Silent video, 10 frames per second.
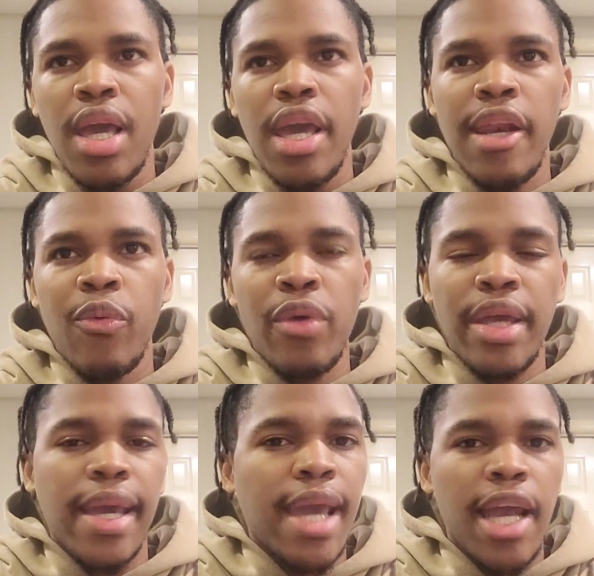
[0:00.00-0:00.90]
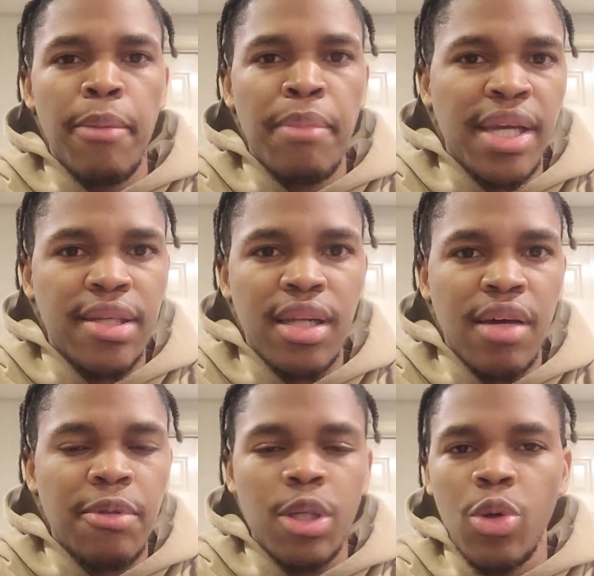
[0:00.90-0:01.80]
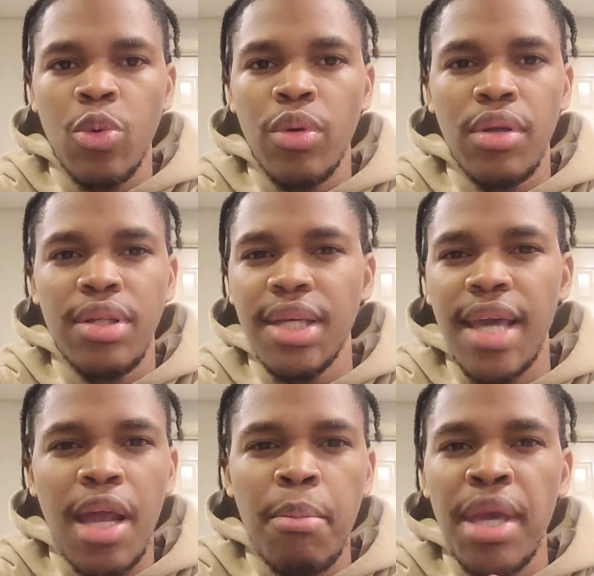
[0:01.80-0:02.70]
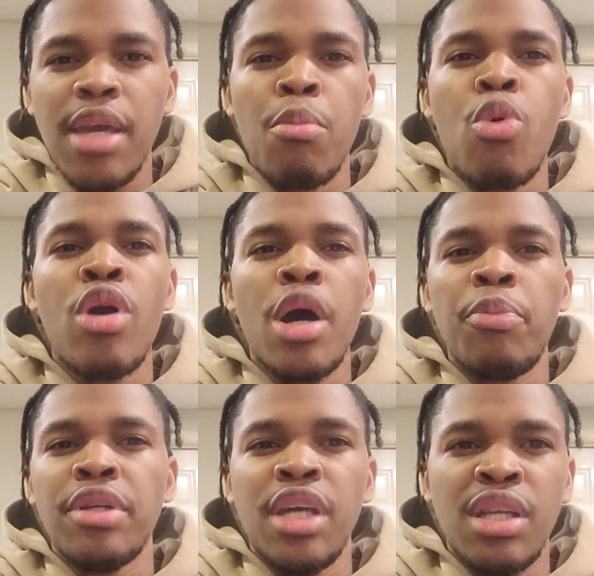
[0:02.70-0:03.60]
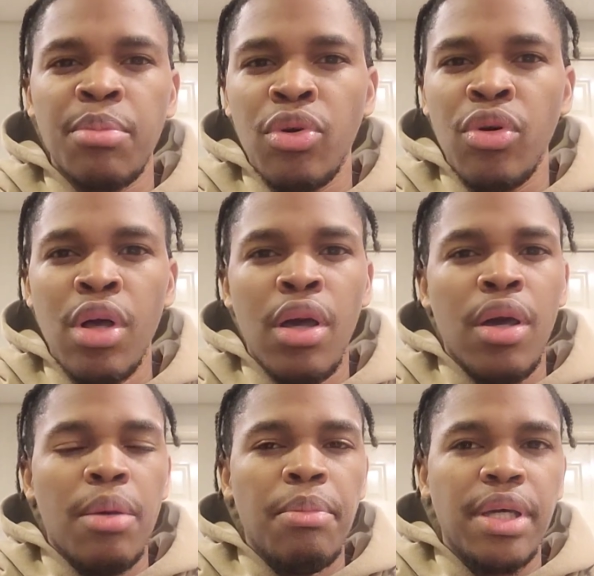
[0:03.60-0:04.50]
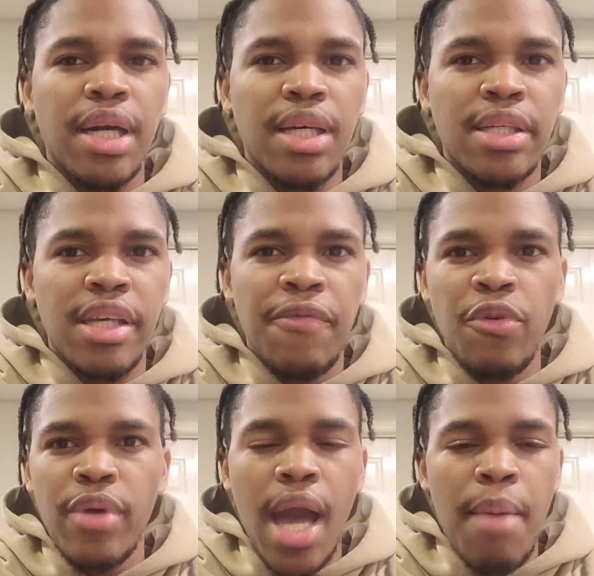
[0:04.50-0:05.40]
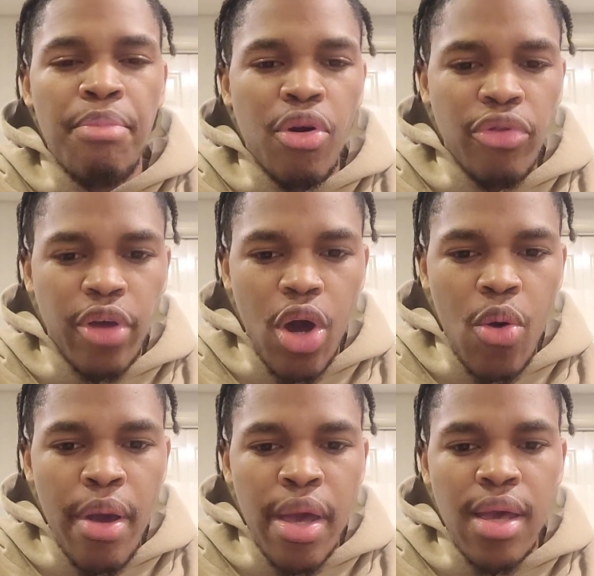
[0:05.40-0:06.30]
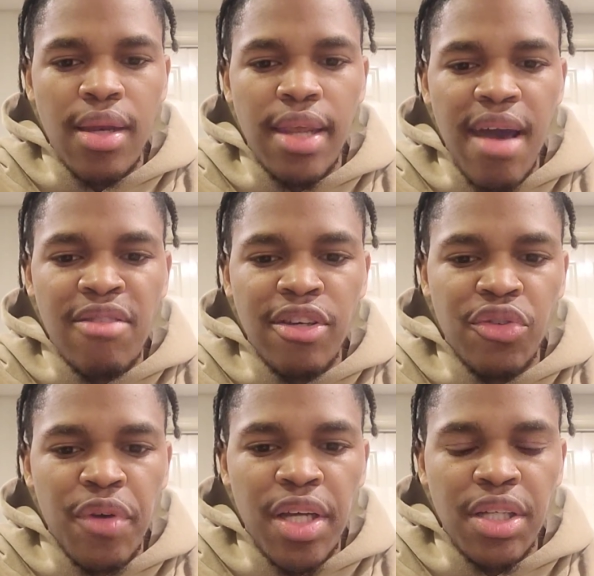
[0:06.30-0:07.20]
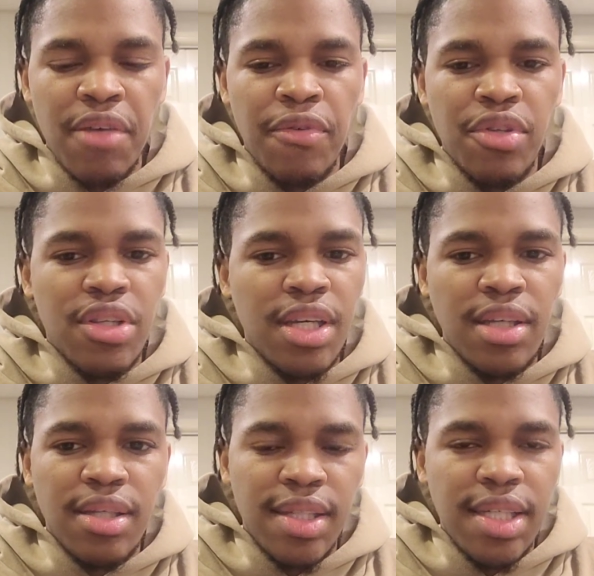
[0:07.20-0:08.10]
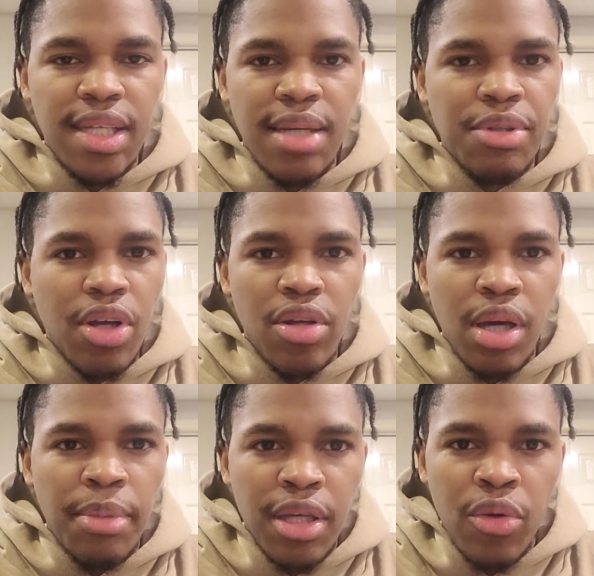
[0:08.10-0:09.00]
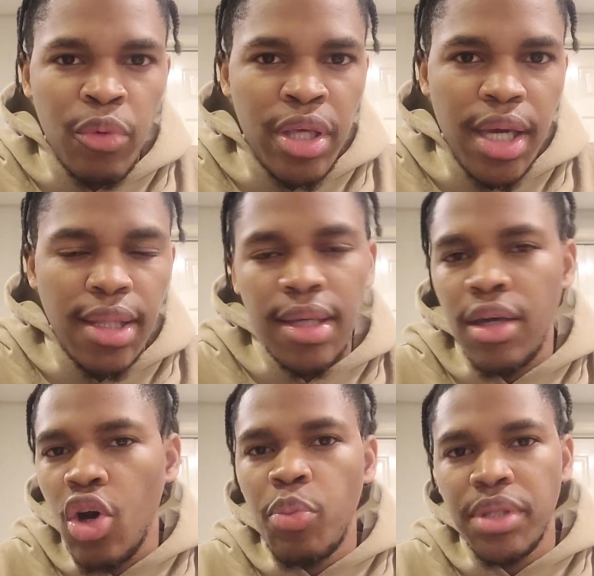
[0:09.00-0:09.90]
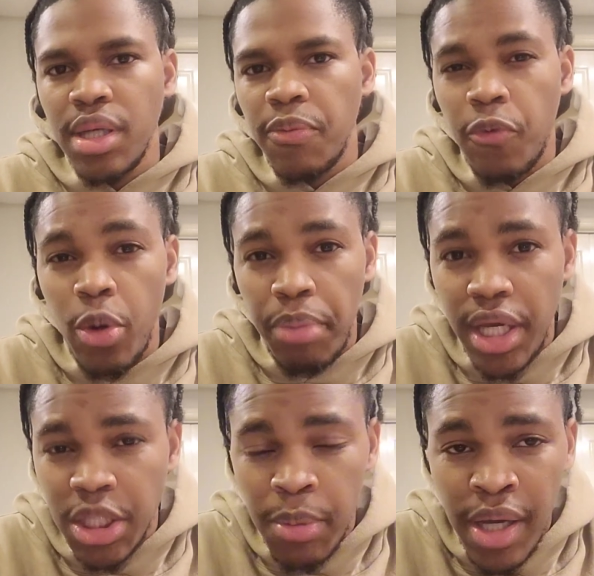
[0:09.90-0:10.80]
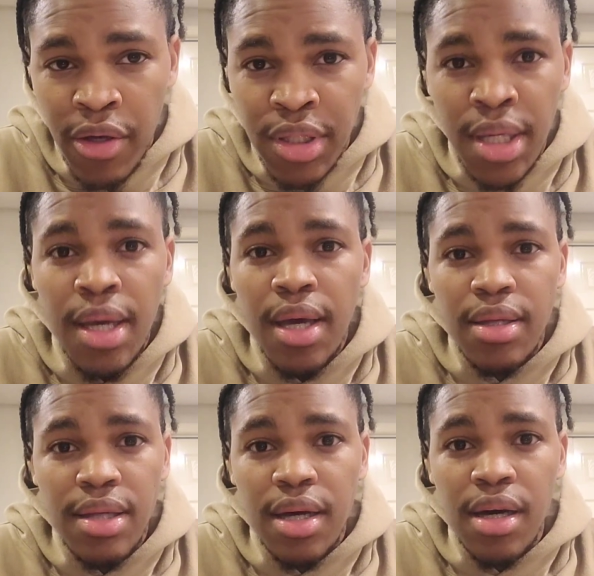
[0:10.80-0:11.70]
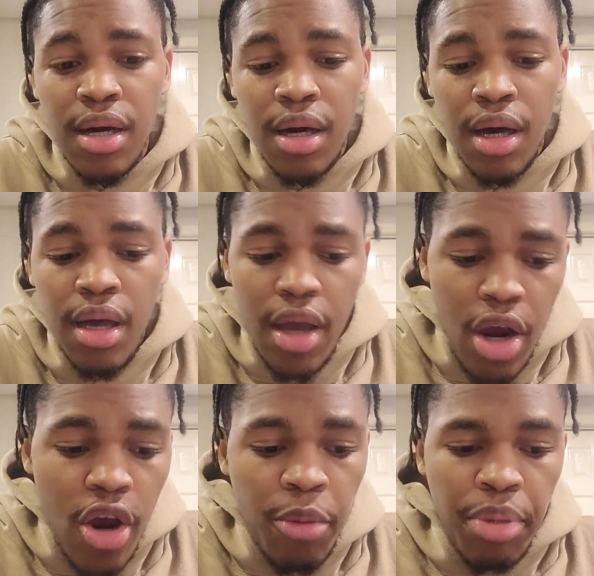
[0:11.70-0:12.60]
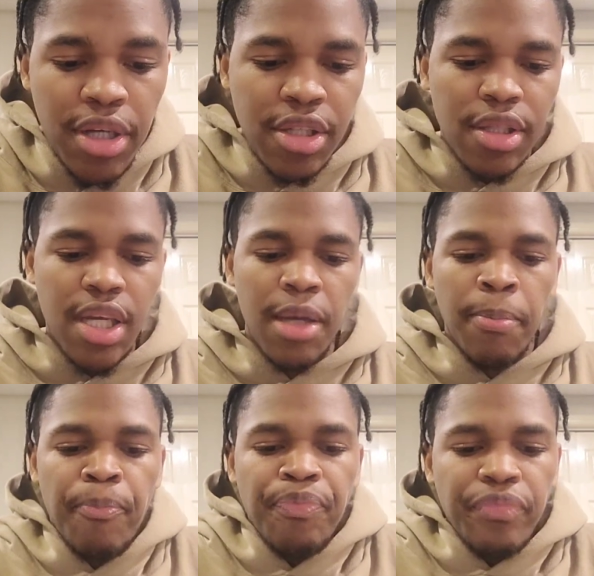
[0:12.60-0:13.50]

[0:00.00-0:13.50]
and Enrique kind of mix it up so to kind of make it more unpredictable. Because if you got both going down the stretch, if you see teams start doubling Enrique, then it opens up for Paige Beckers to hurt and punish the team.